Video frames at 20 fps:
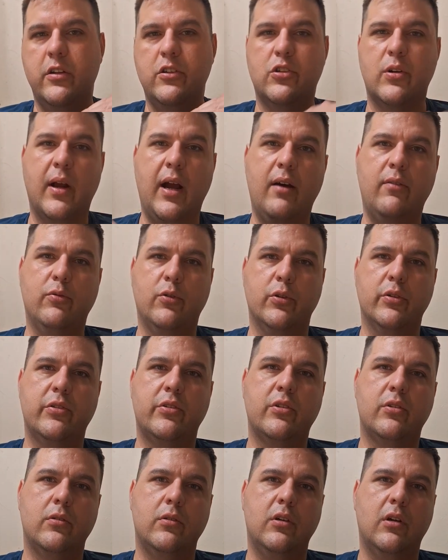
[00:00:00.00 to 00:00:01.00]

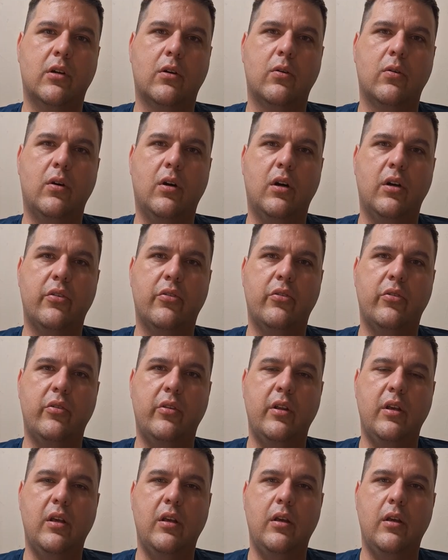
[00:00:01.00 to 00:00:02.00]
travels across
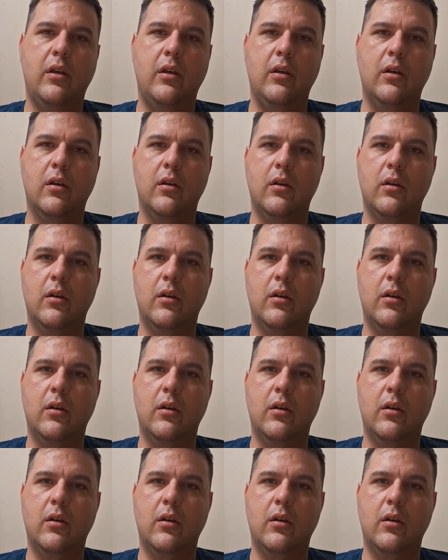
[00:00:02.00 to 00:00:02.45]
the